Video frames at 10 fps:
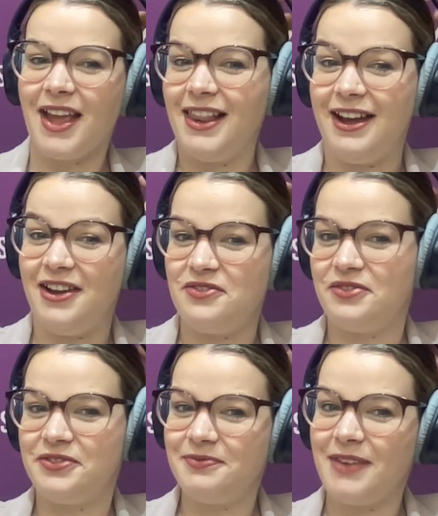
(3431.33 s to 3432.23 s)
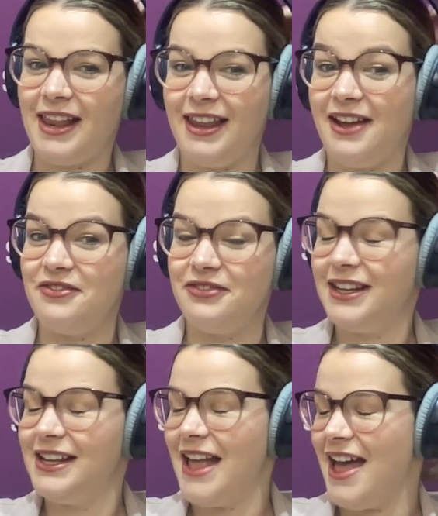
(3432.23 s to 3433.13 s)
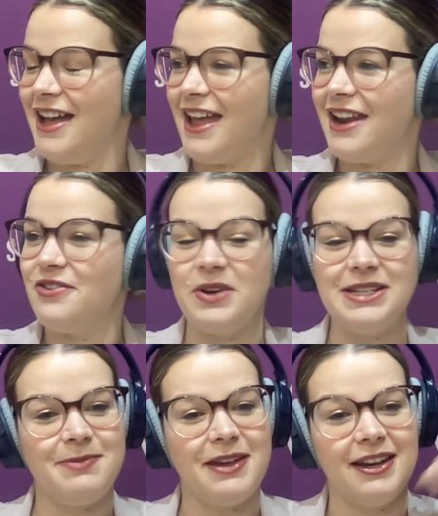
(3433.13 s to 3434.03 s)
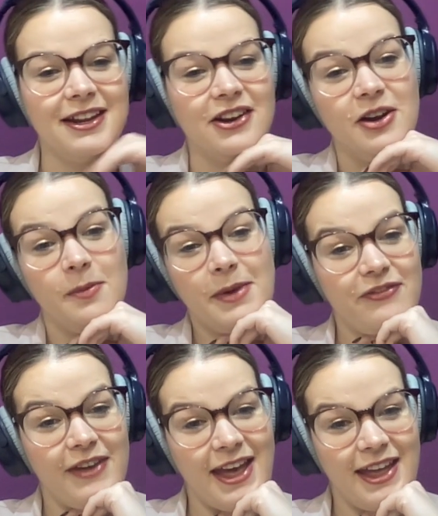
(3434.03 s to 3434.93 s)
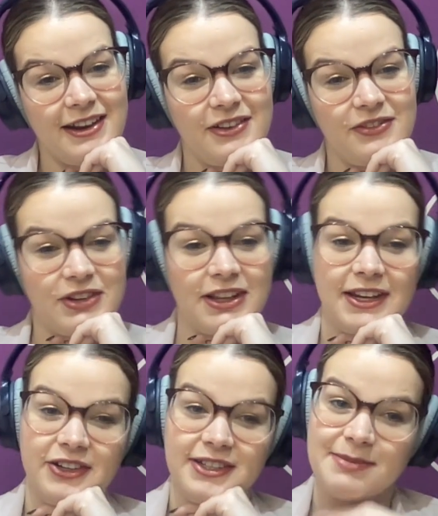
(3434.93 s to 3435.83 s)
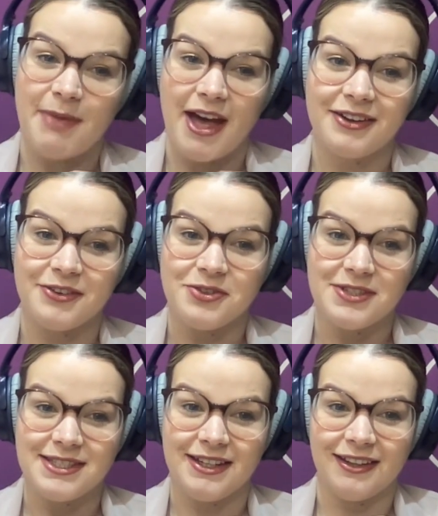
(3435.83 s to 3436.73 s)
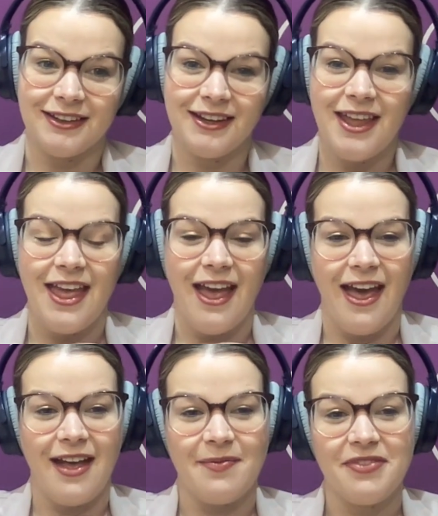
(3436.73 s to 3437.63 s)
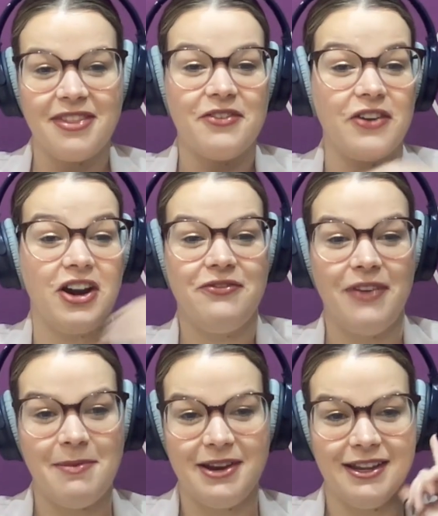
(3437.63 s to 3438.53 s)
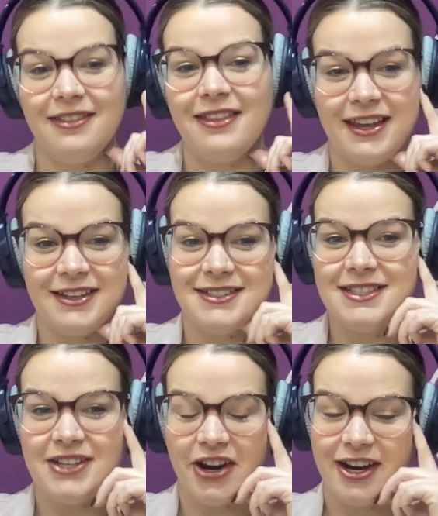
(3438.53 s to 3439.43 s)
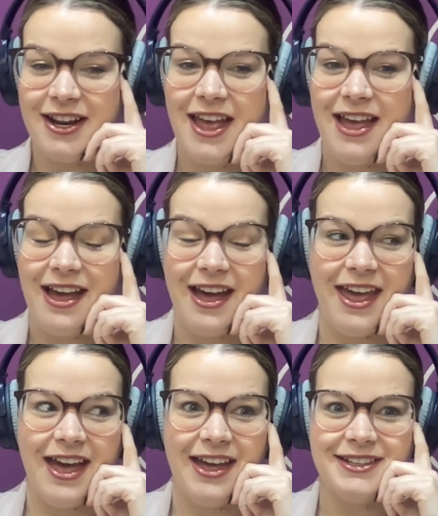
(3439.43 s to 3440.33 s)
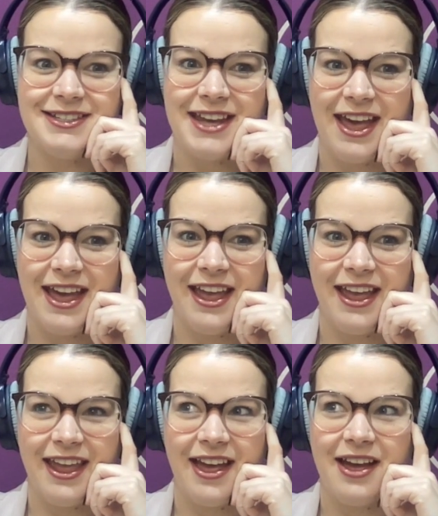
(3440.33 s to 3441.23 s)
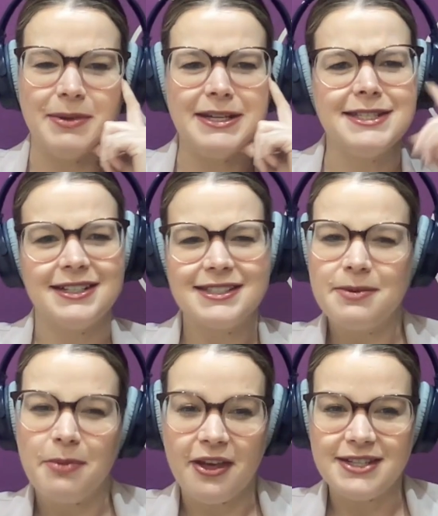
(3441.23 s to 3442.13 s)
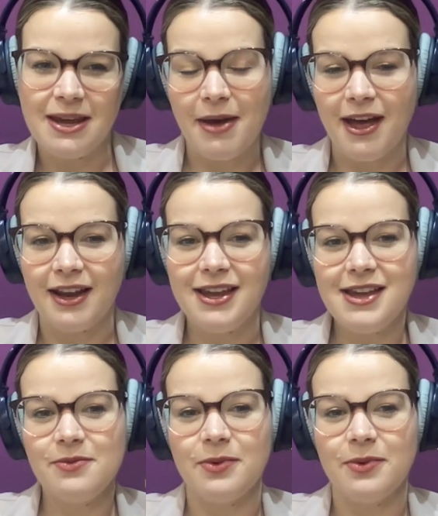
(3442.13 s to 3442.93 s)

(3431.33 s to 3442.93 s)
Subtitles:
Love. I love, and I've always been, a big fan of glitter and sparkles and the very feminine things. So I had a my 6th birthday party.